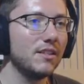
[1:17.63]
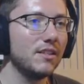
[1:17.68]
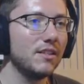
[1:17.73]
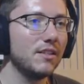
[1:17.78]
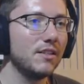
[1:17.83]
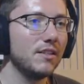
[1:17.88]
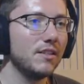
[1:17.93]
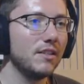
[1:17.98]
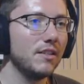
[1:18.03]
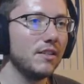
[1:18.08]

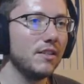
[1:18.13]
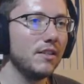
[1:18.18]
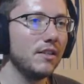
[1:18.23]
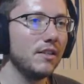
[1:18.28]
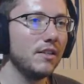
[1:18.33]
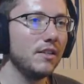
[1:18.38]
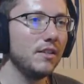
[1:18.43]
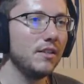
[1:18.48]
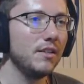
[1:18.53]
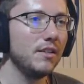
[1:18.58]

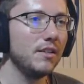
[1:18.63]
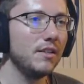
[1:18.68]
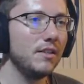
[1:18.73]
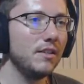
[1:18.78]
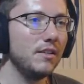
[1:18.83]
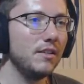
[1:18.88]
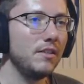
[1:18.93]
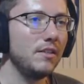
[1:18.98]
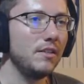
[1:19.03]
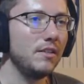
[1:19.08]

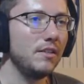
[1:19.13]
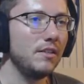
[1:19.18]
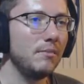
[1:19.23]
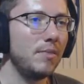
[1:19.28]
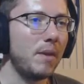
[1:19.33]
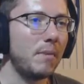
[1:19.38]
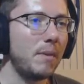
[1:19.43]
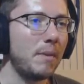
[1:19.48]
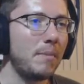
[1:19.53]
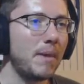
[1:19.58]

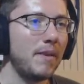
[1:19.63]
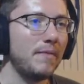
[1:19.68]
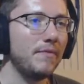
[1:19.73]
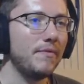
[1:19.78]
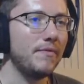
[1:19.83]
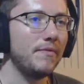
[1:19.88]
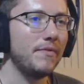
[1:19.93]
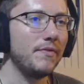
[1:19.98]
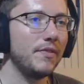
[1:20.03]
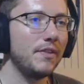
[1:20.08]

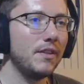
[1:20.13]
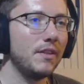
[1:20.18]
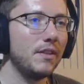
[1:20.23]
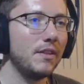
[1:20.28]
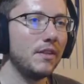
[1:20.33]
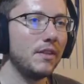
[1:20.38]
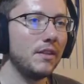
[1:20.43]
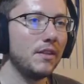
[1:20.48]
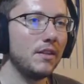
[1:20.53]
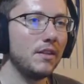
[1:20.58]

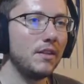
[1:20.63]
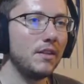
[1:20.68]
Nobody speaks.